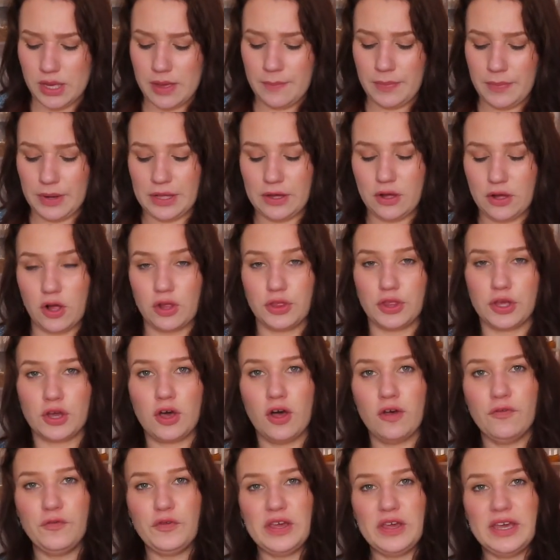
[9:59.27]
But I got the
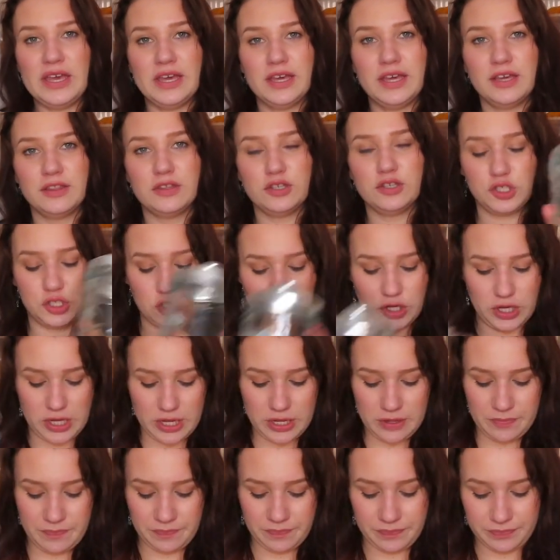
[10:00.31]
coffee, the
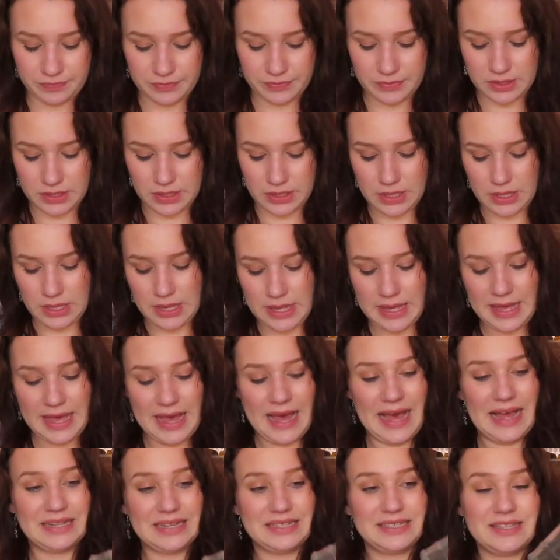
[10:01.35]
sugar
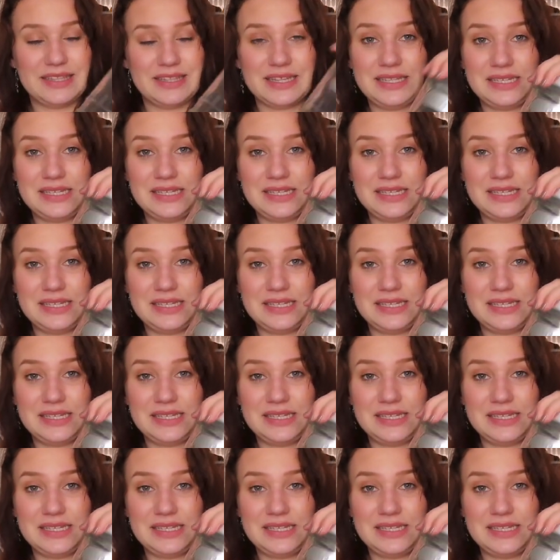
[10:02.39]
and the